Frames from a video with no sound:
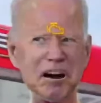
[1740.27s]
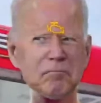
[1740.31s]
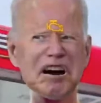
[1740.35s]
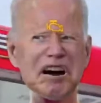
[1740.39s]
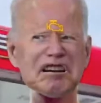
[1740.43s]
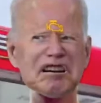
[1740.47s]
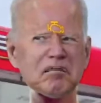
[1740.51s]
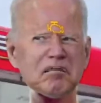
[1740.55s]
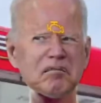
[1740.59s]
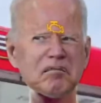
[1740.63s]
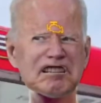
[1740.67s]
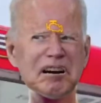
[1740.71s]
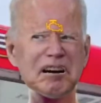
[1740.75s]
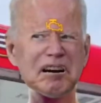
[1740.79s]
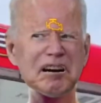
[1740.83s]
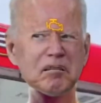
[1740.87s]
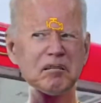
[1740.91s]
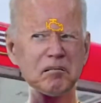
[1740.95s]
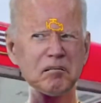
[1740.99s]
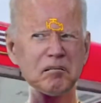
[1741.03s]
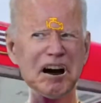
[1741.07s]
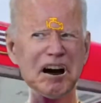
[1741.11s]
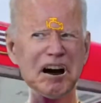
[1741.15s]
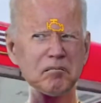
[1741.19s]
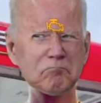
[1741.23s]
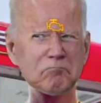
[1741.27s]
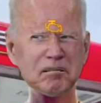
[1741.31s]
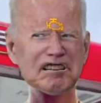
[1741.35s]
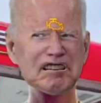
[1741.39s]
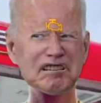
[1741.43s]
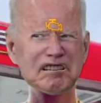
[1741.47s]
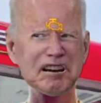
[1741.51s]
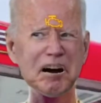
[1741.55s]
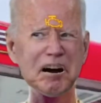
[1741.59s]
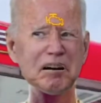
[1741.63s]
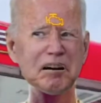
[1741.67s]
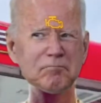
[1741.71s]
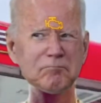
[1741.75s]
not going to take
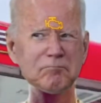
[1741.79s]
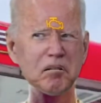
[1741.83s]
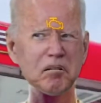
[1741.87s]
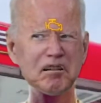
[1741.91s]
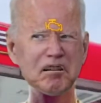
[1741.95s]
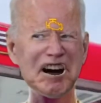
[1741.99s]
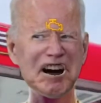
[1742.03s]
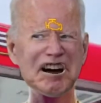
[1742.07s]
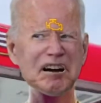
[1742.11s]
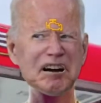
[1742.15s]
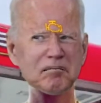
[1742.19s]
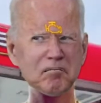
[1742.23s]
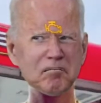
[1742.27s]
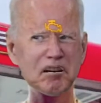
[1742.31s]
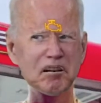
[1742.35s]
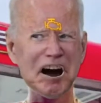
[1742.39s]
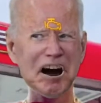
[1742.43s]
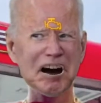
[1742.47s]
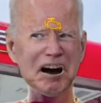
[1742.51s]
responsibility for anything.